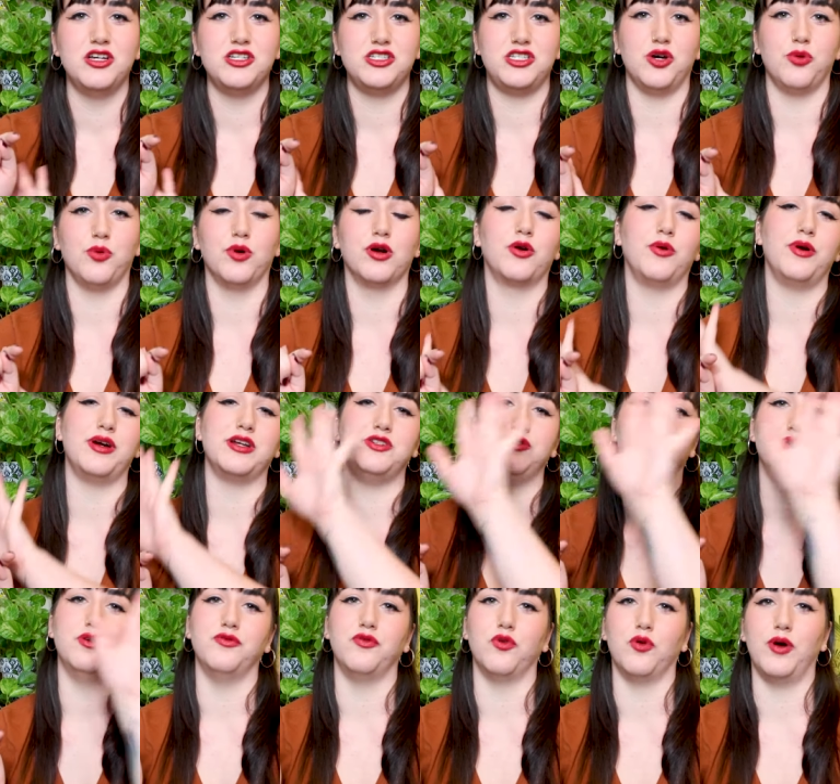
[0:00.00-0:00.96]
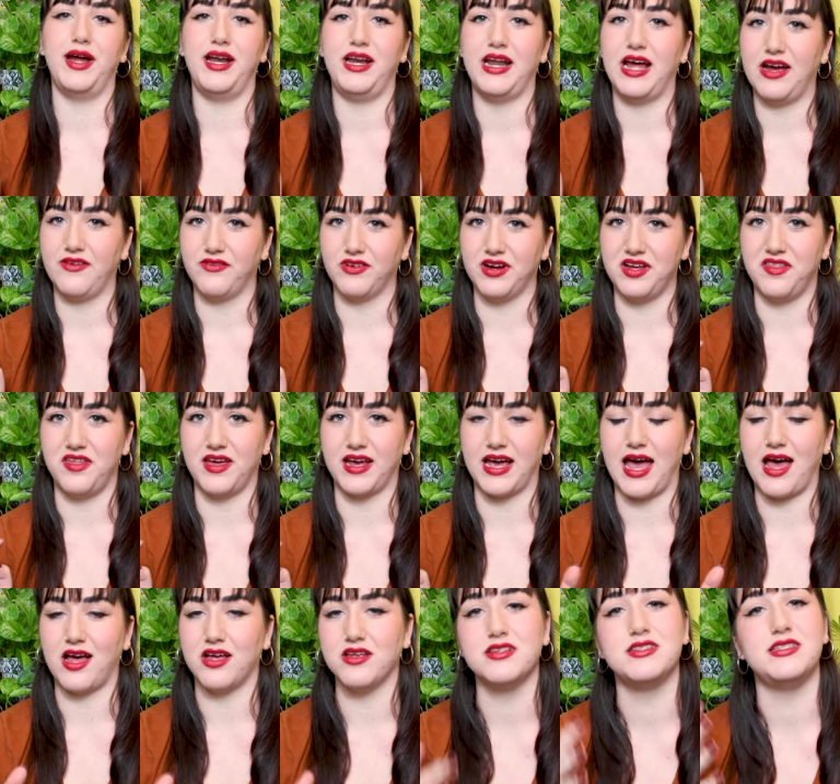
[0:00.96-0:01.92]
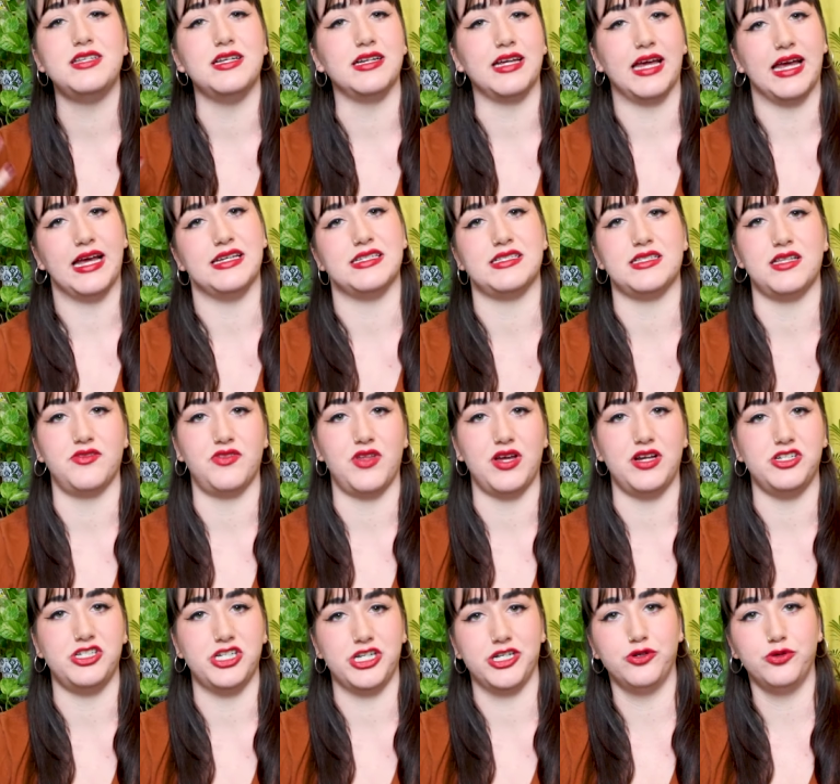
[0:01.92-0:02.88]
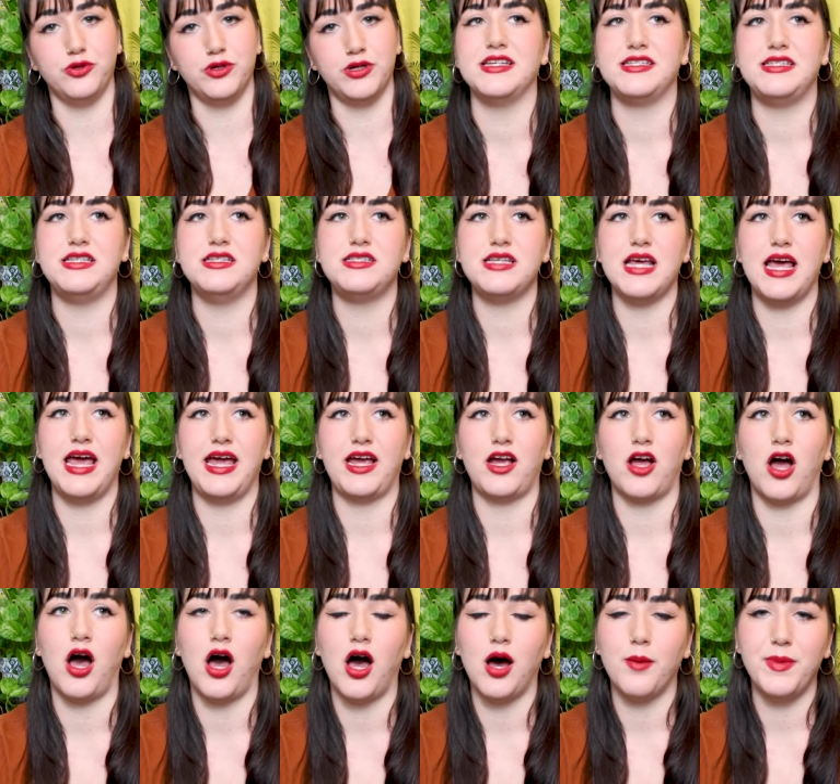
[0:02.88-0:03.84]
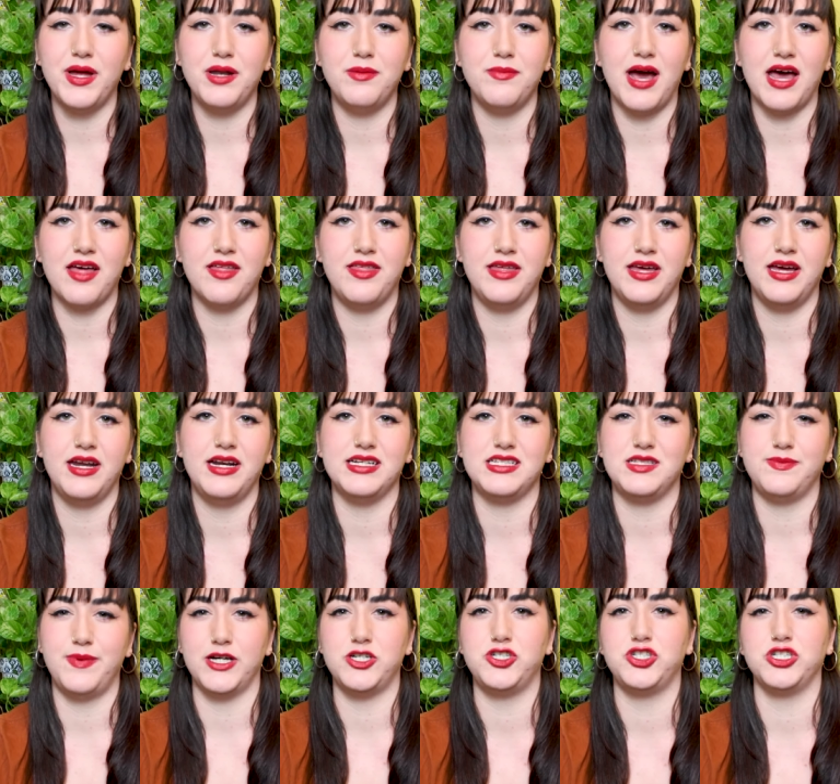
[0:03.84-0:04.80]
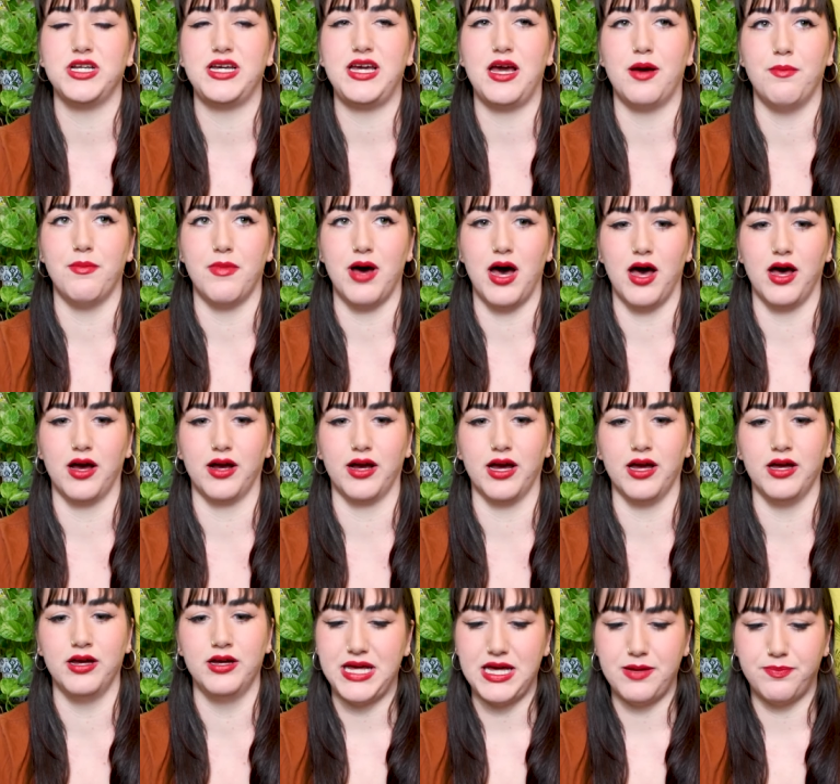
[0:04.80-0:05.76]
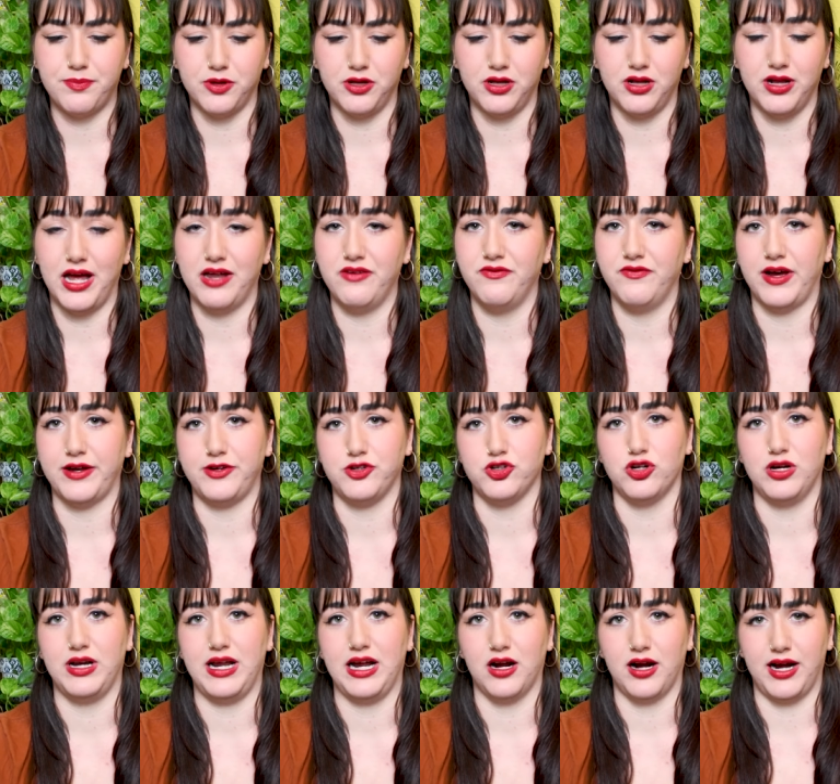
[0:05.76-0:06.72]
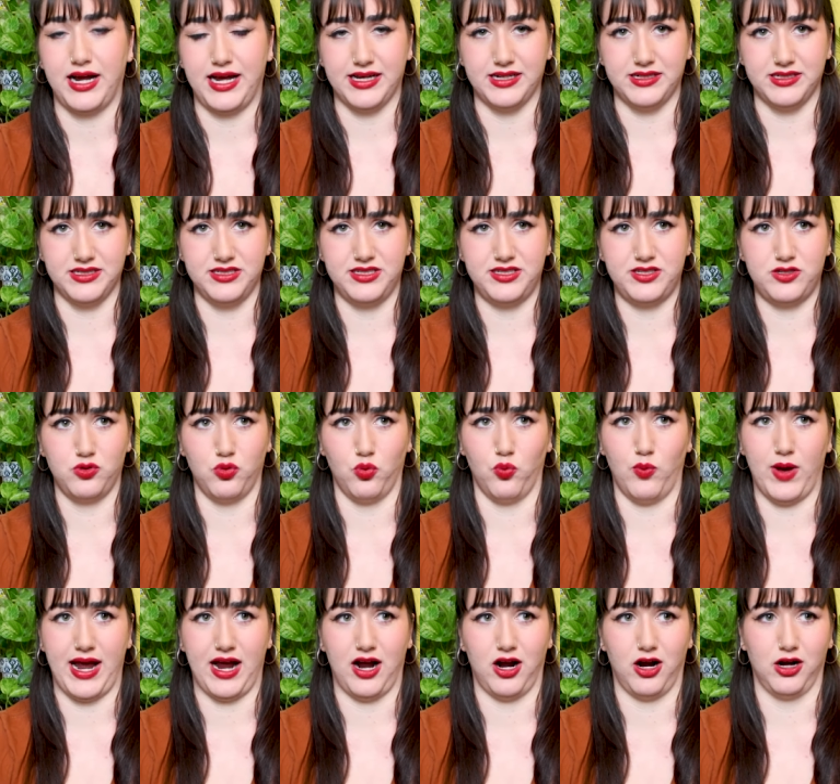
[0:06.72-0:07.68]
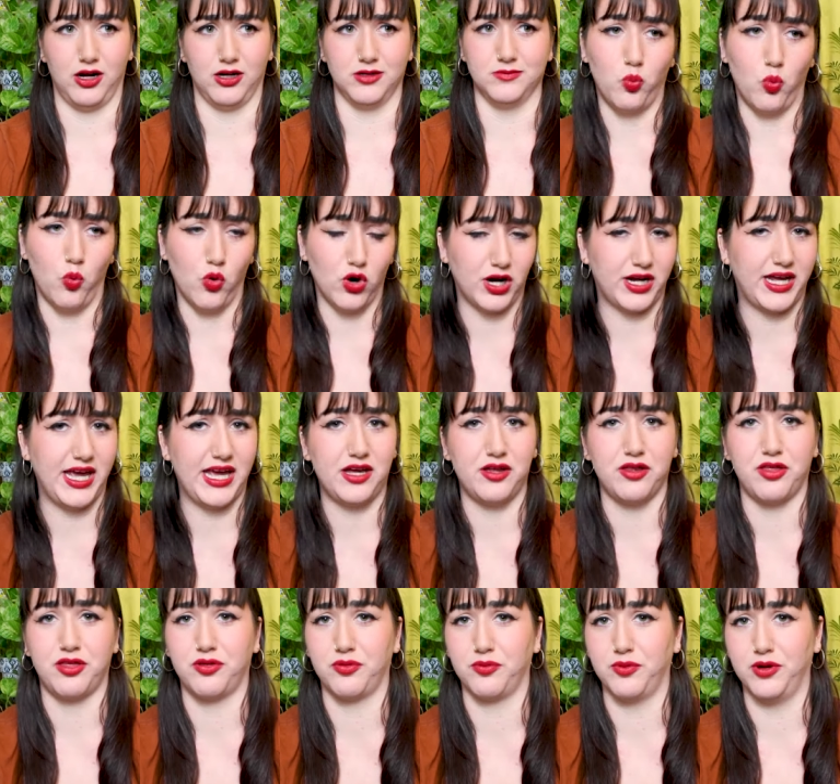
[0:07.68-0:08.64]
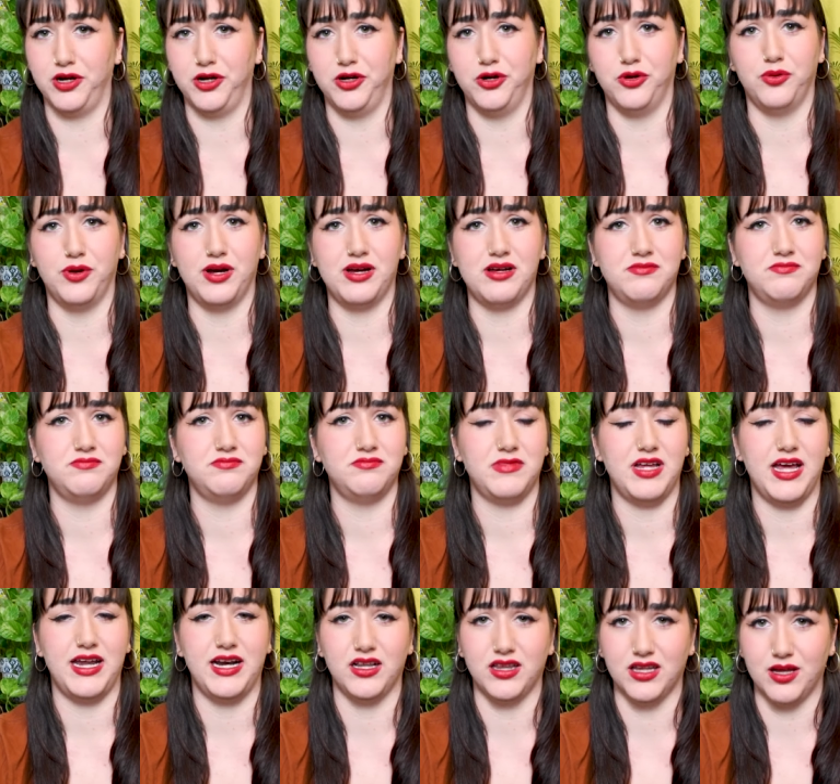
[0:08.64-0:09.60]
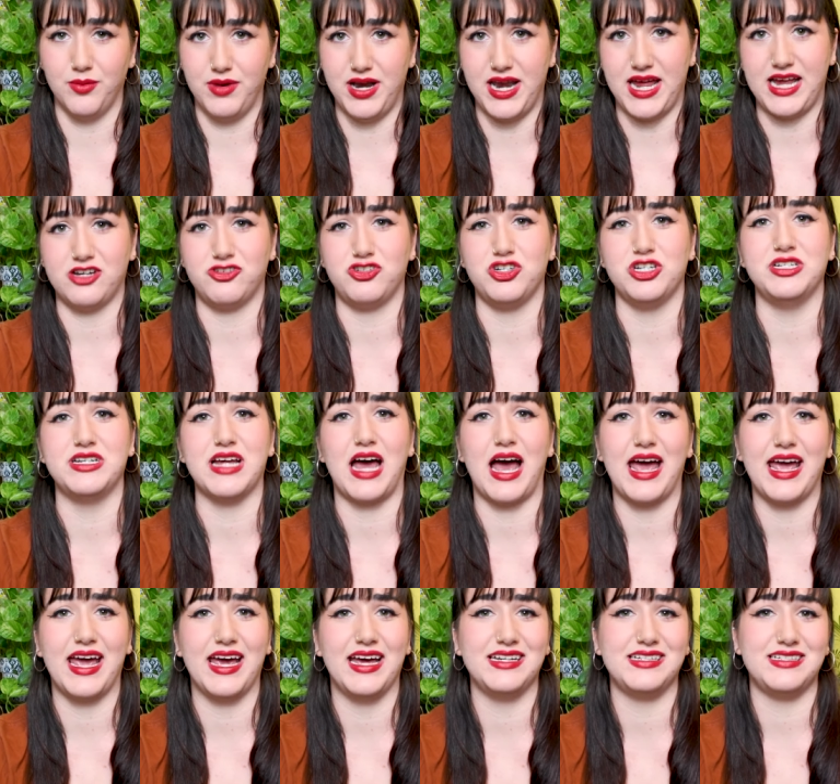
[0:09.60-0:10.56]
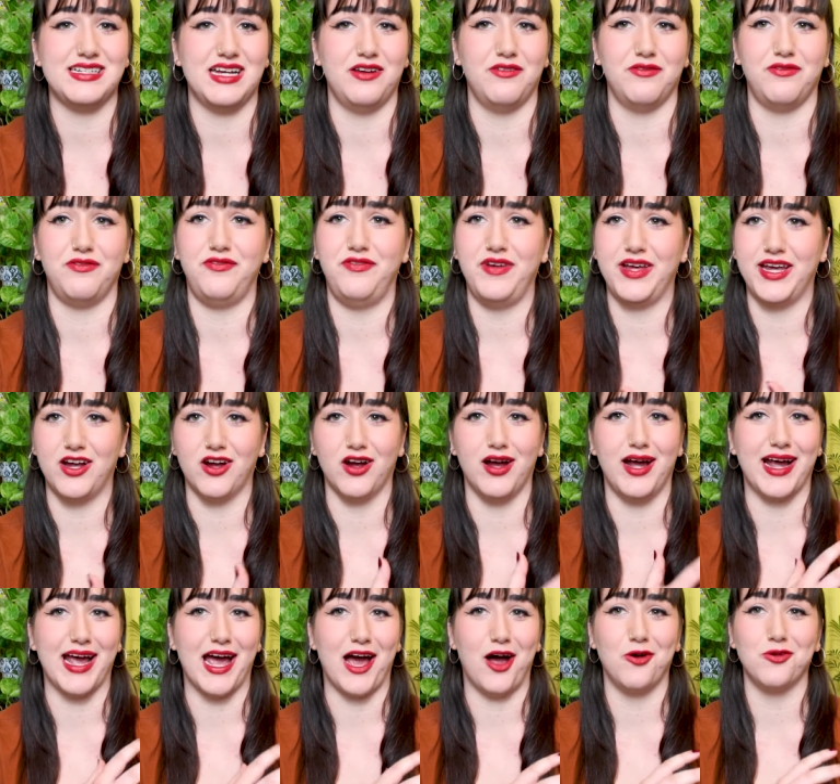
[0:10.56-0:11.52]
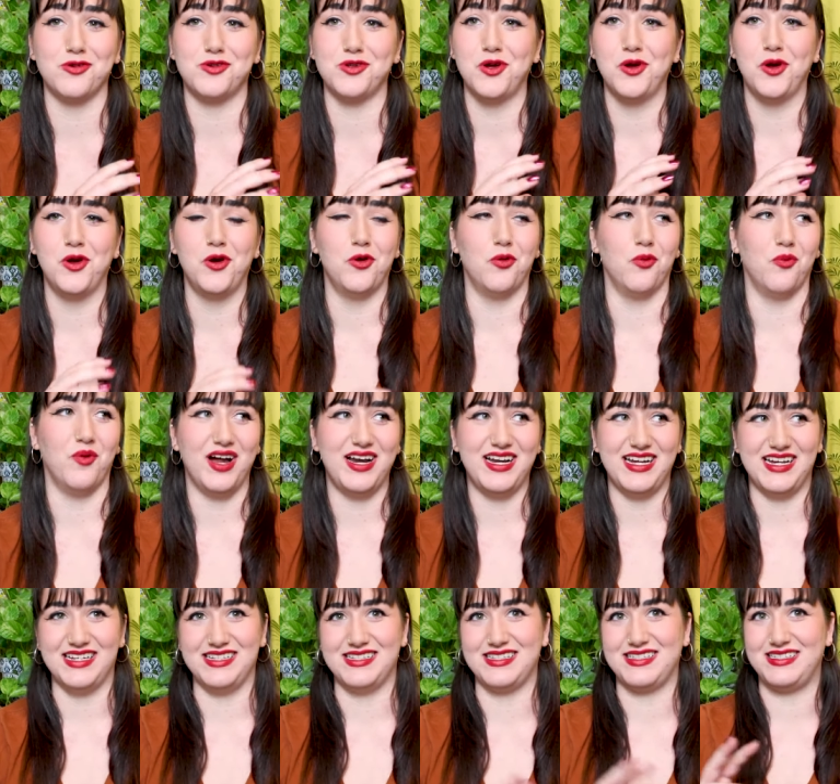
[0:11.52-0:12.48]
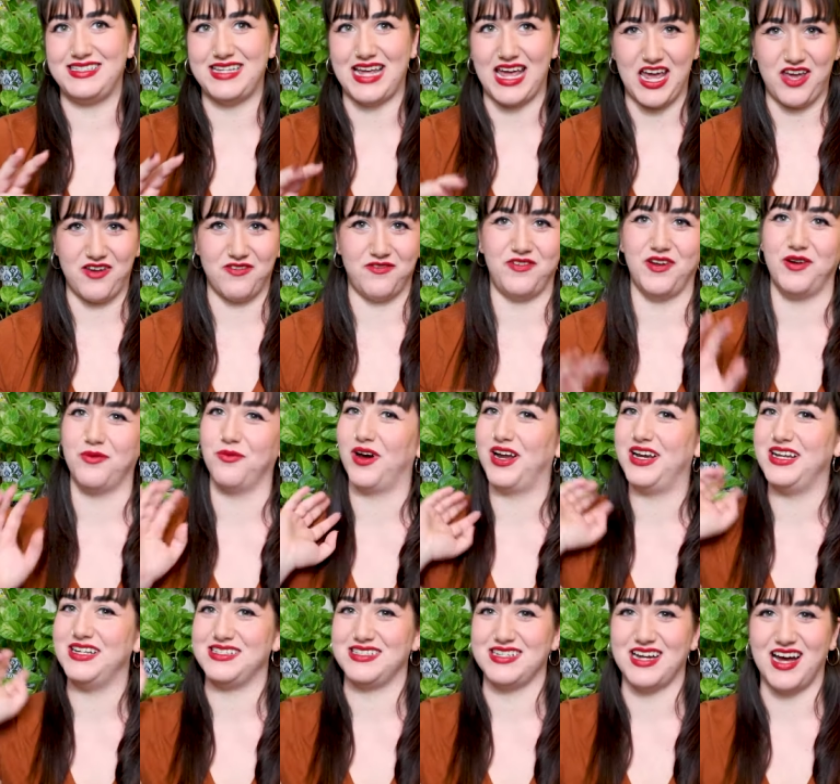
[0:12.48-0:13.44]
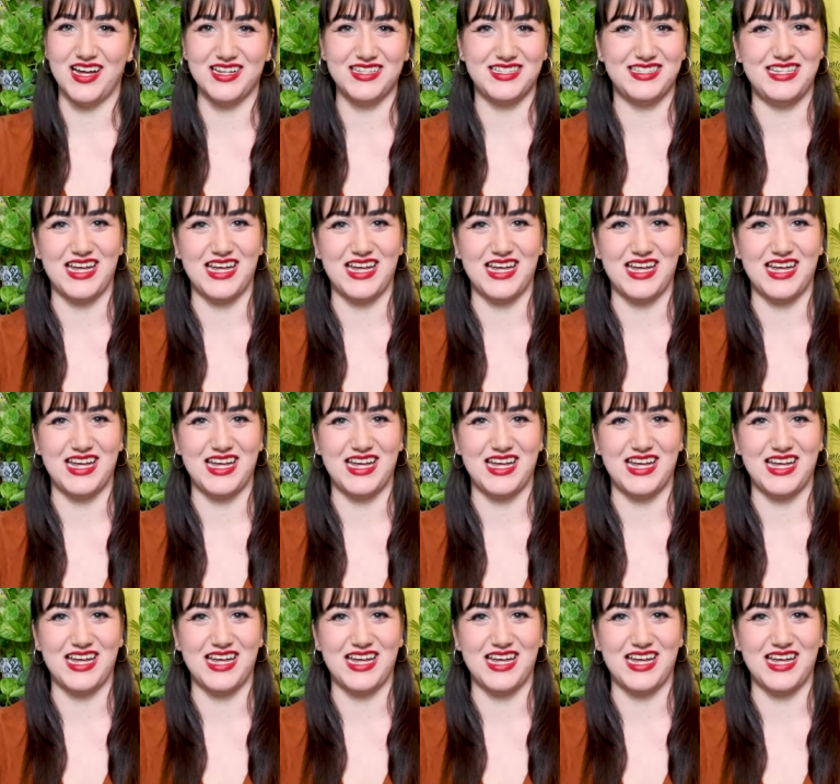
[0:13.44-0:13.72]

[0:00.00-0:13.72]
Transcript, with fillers: so we're going to avoid everything else in case that they do. This is a common method, especially among people and veterinarians, where working through an elimination diet and figuring out what is safe and what is not